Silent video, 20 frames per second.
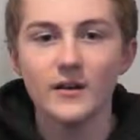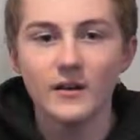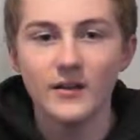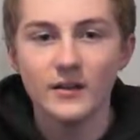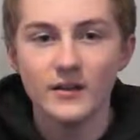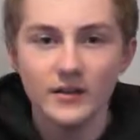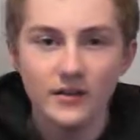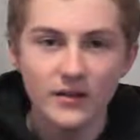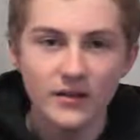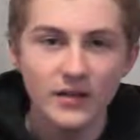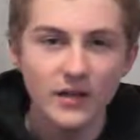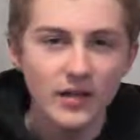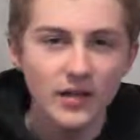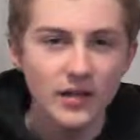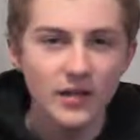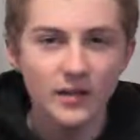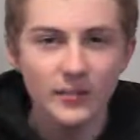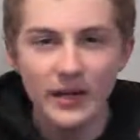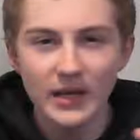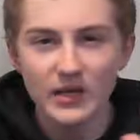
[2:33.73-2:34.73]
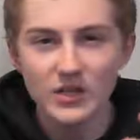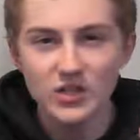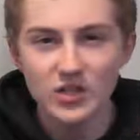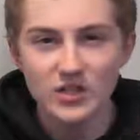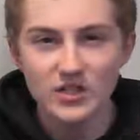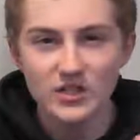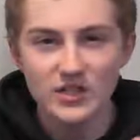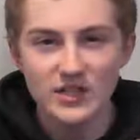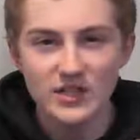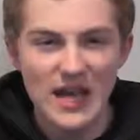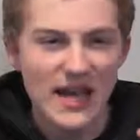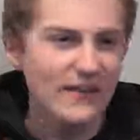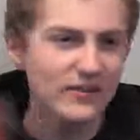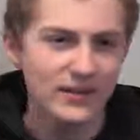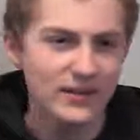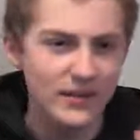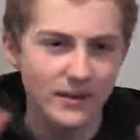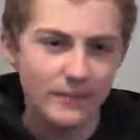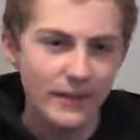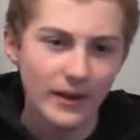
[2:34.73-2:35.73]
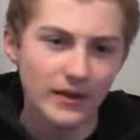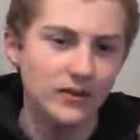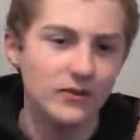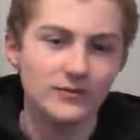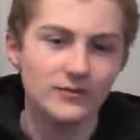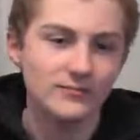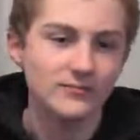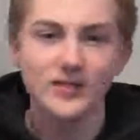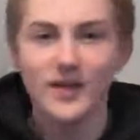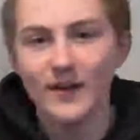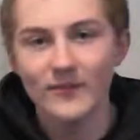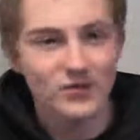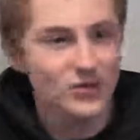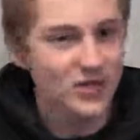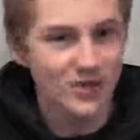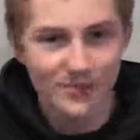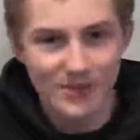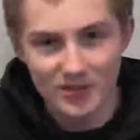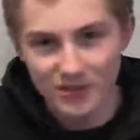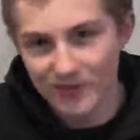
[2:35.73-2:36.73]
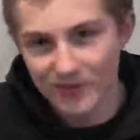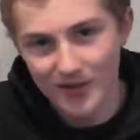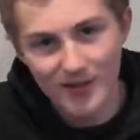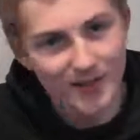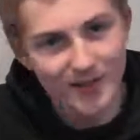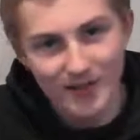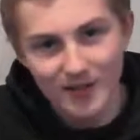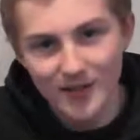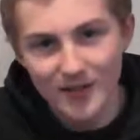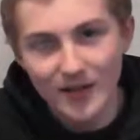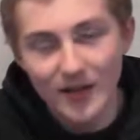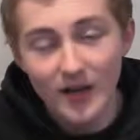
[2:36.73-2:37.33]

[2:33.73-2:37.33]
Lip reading: It can make just everything better. JavaScript is great.